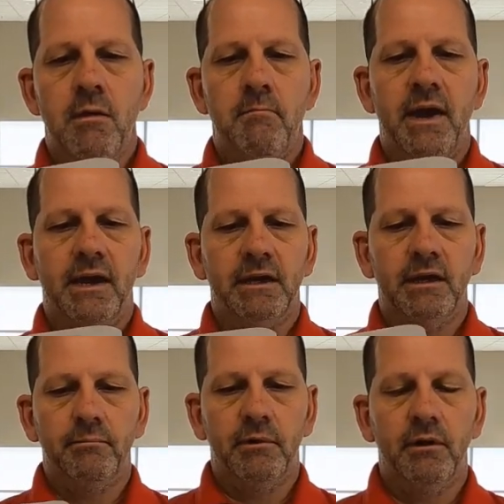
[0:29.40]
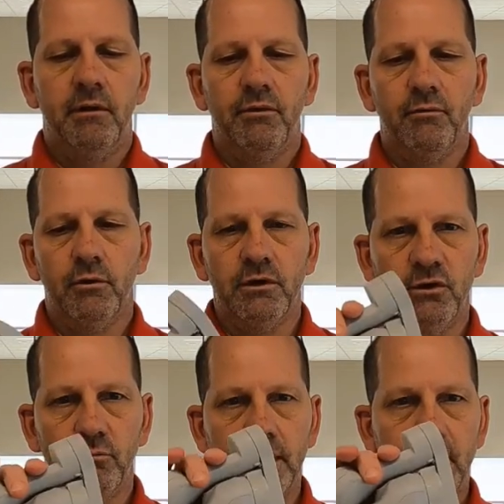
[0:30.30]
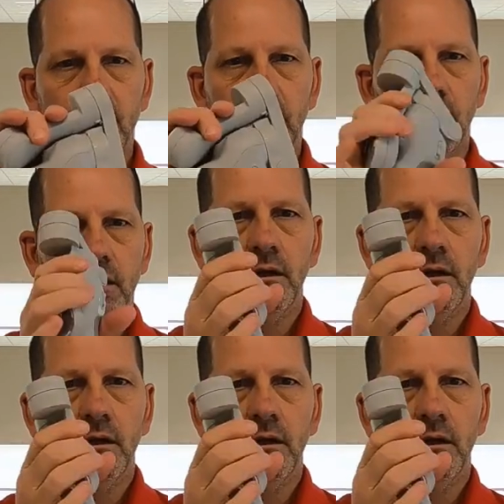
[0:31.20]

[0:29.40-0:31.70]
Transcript: Pack it up, throw it in your bag,